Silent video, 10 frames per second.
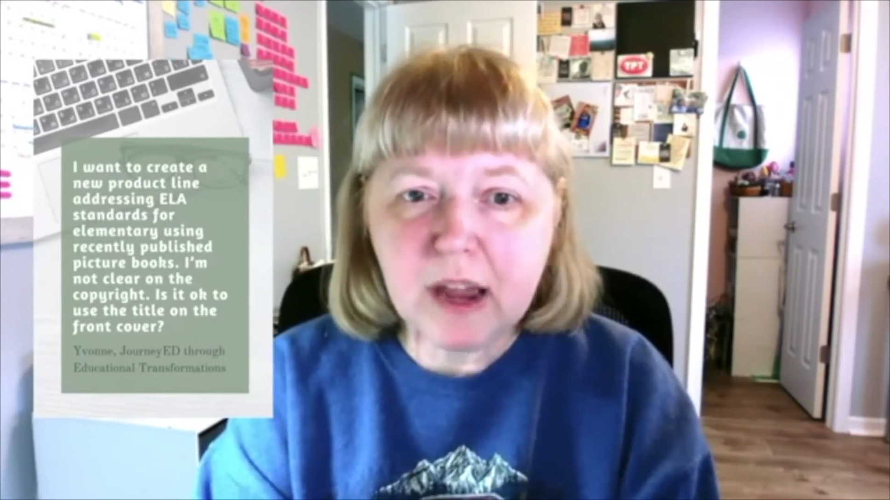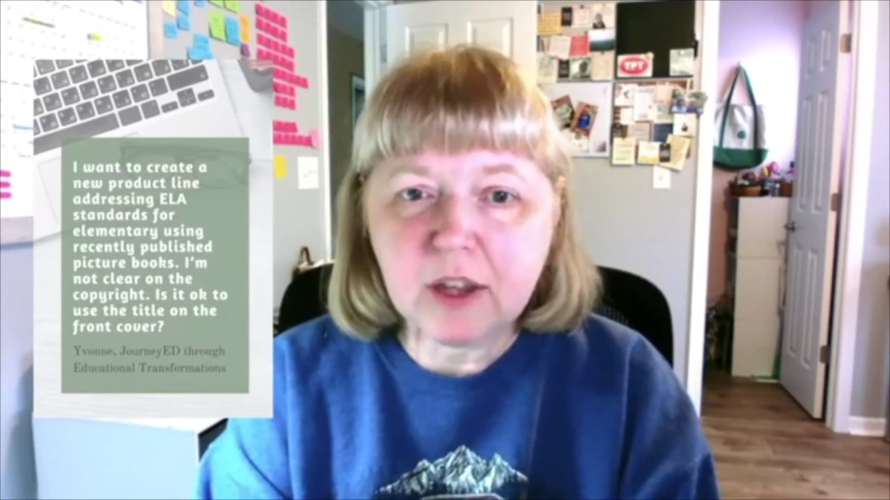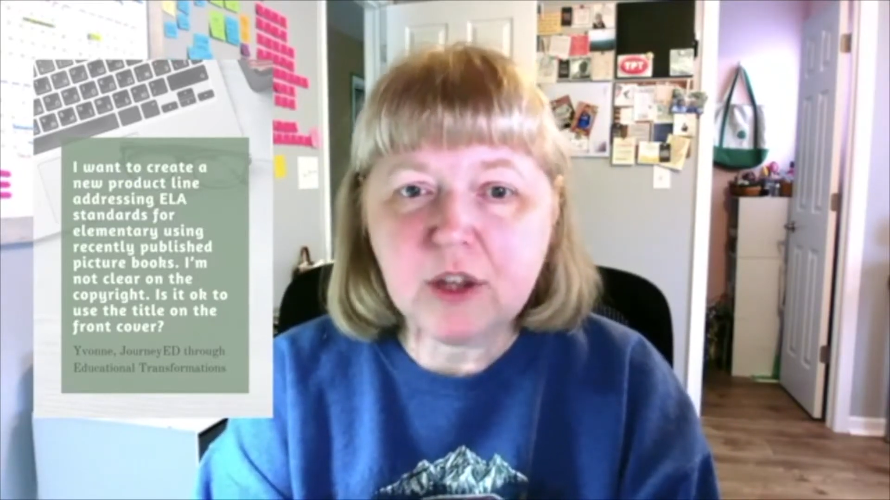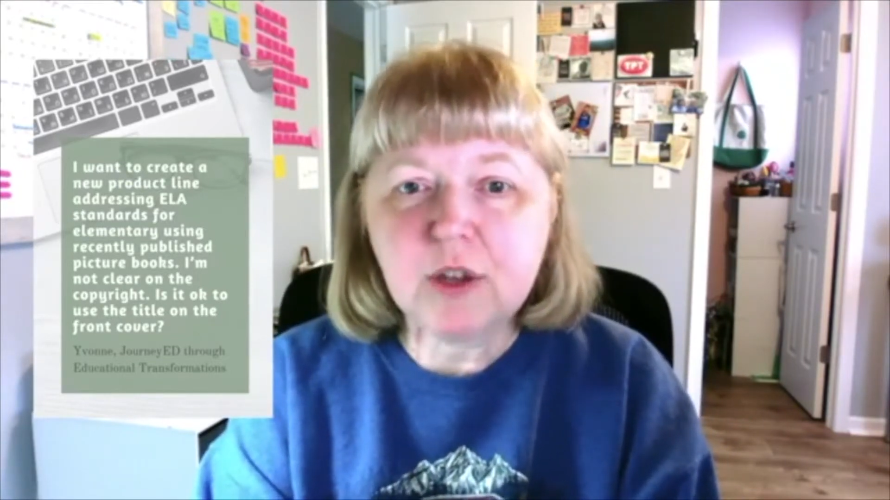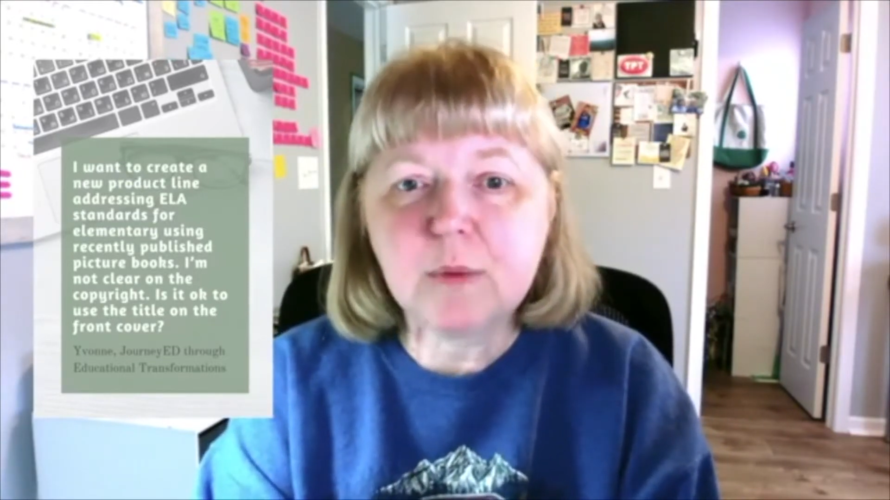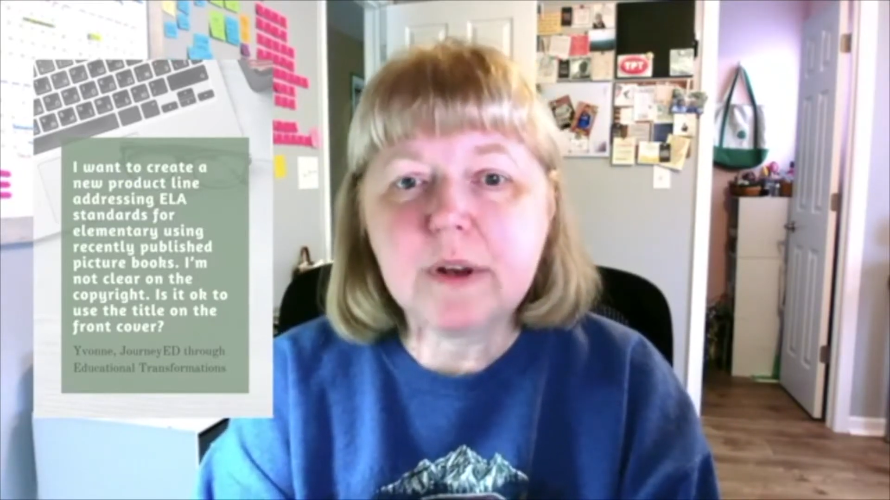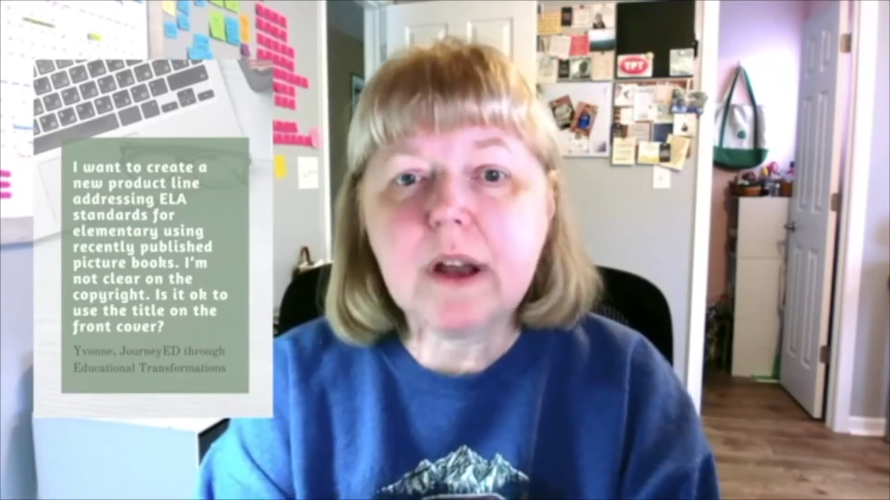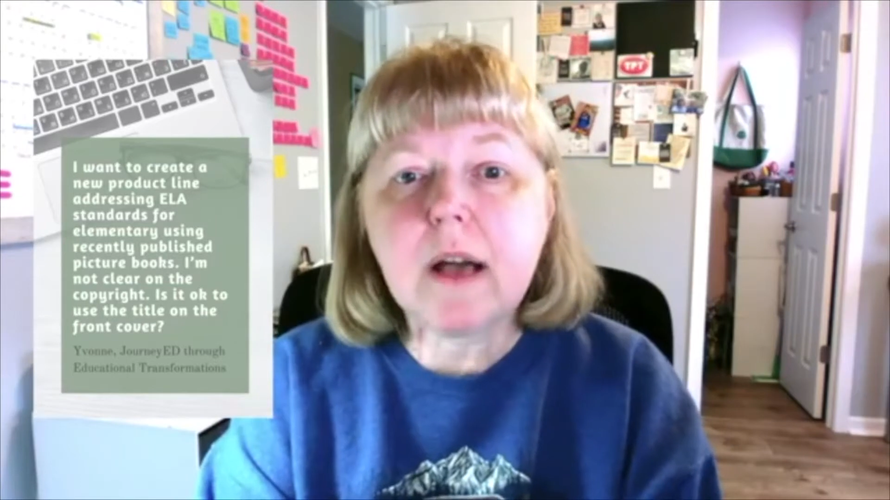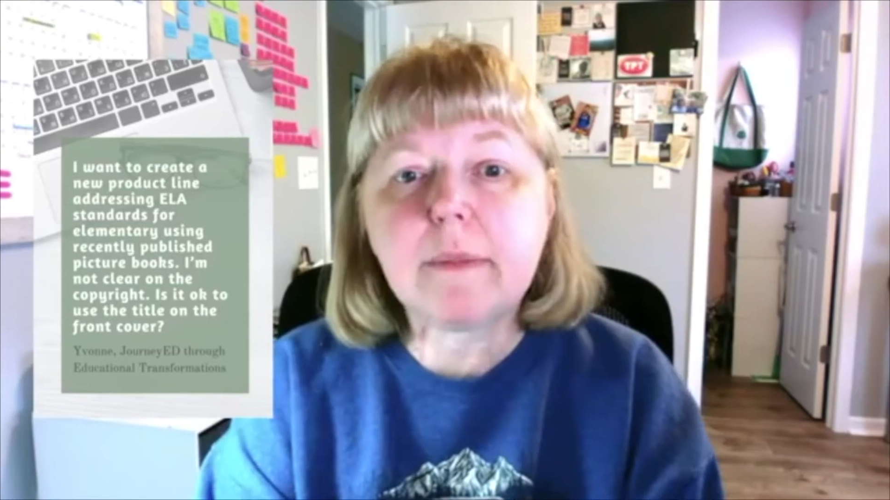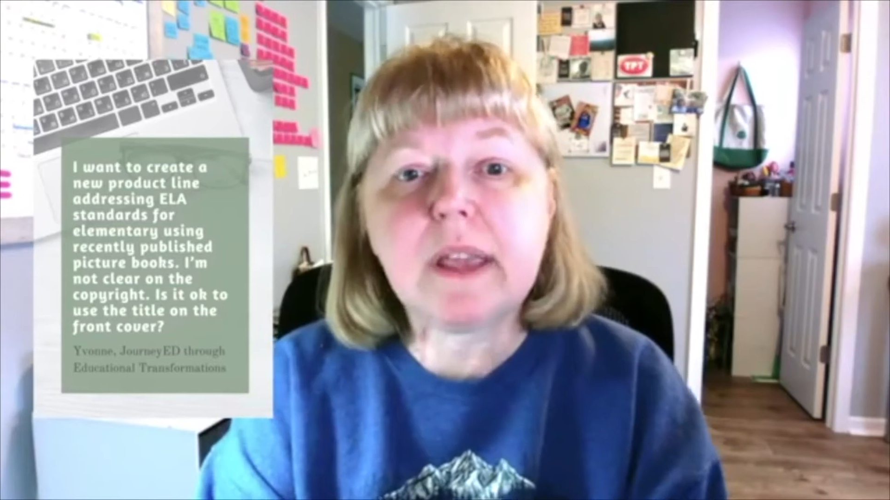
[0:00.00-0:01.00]
you would
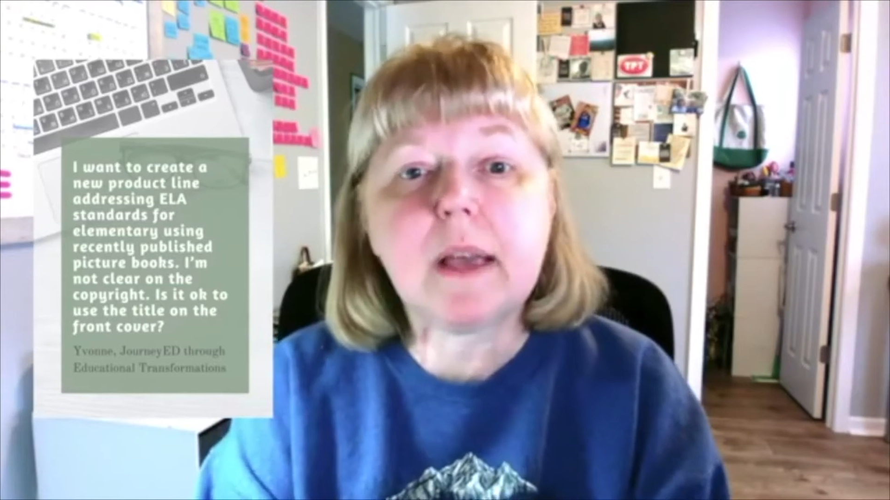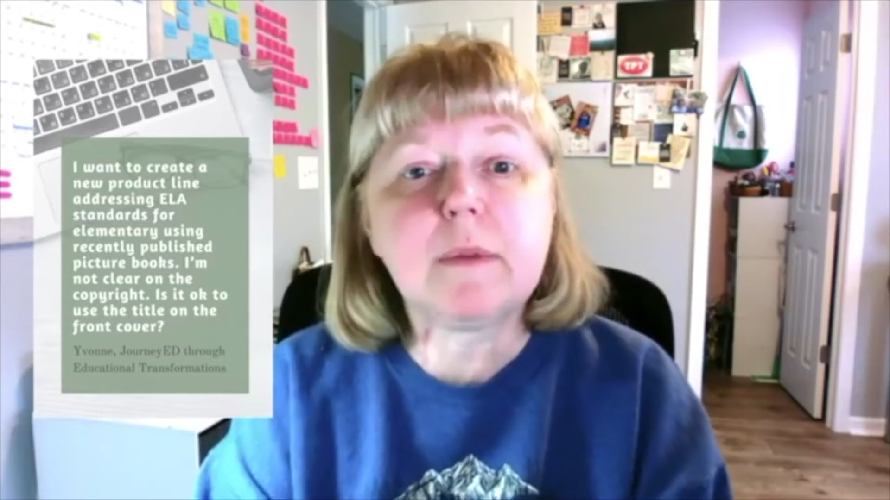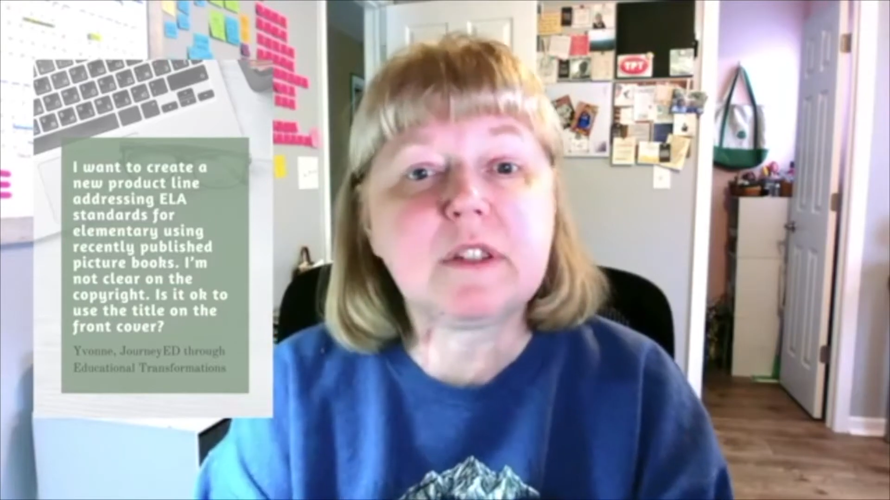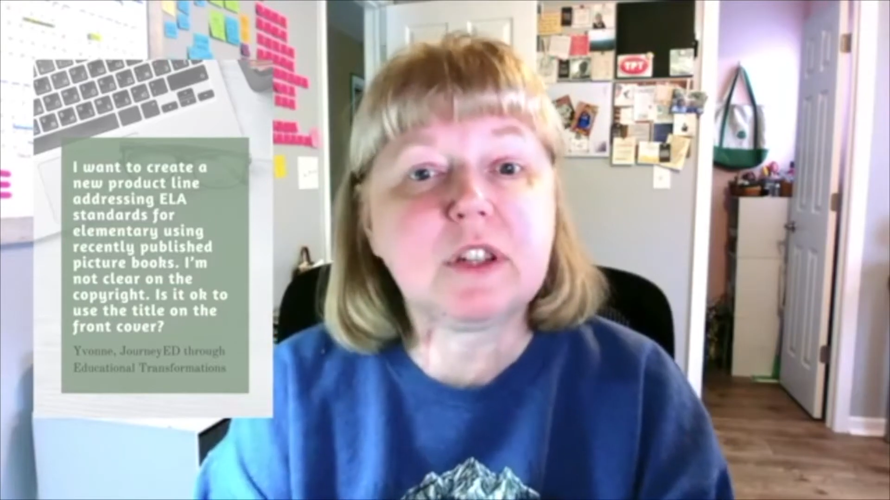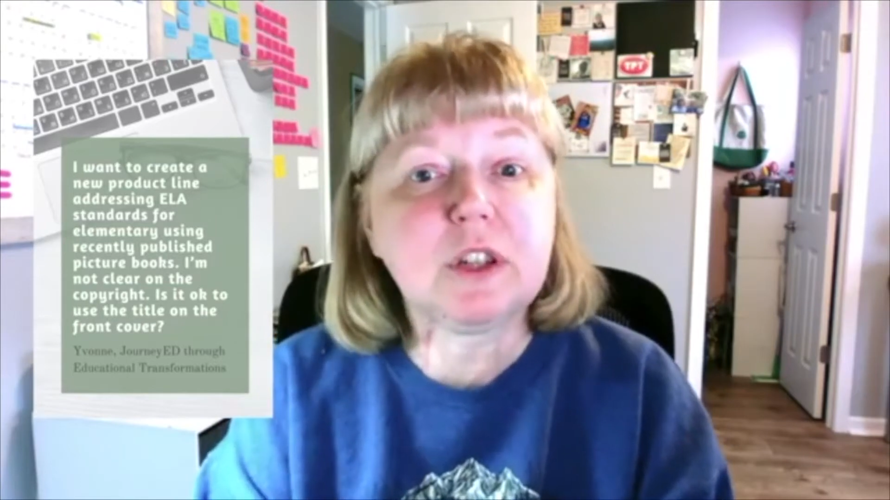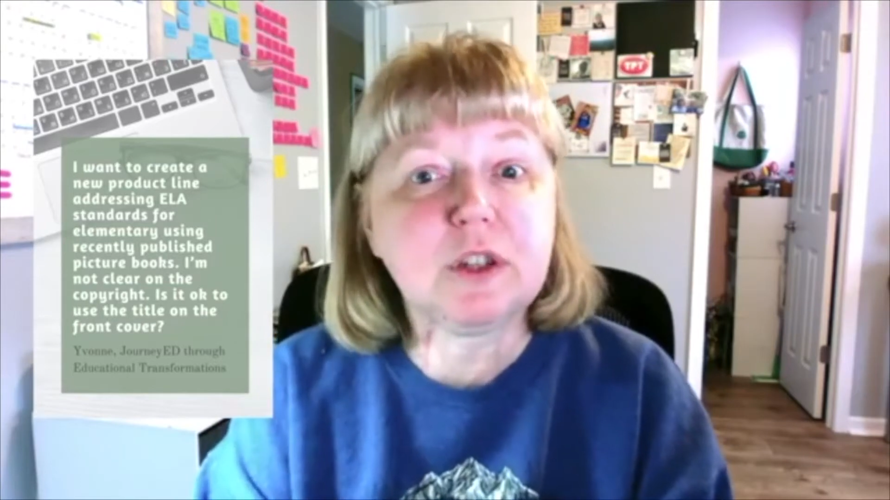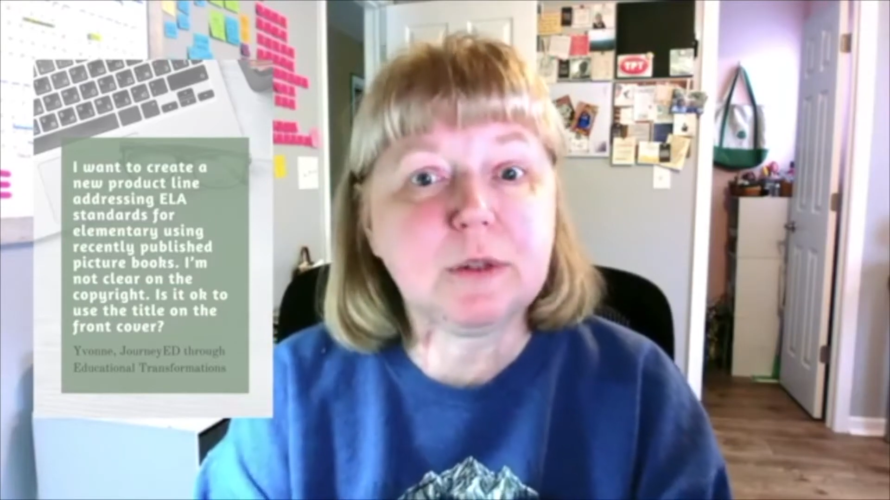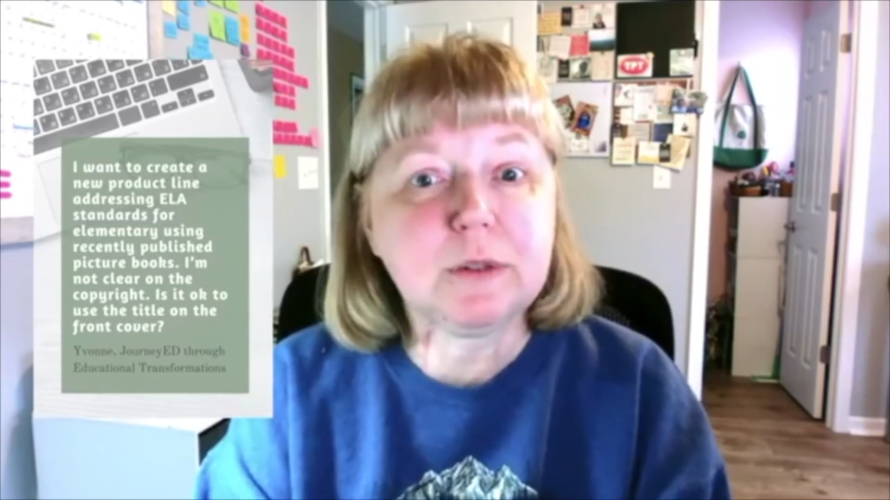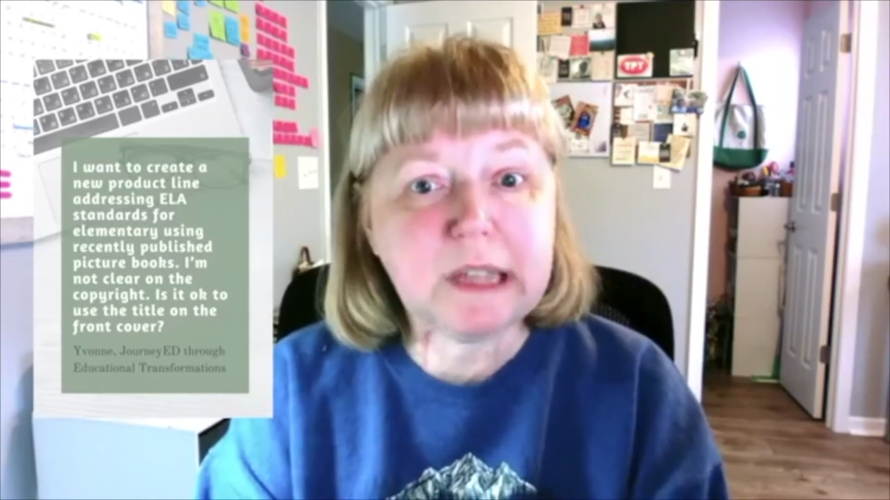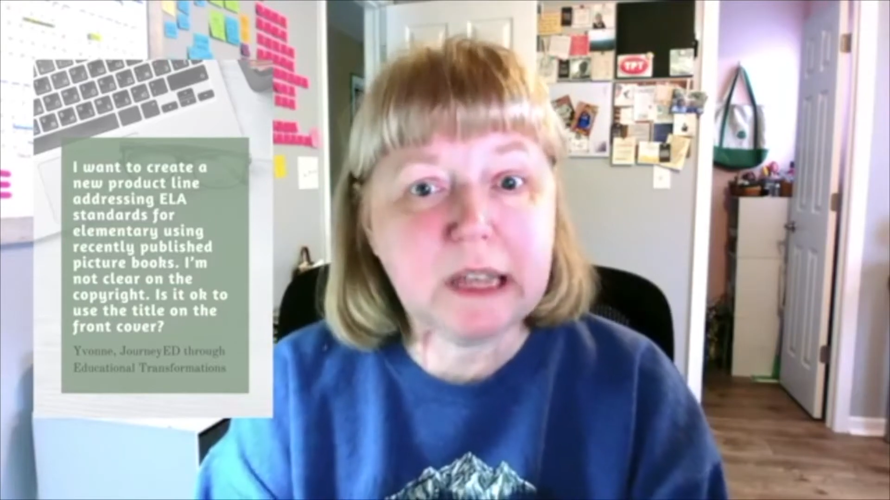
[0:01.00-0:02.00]
not be able to use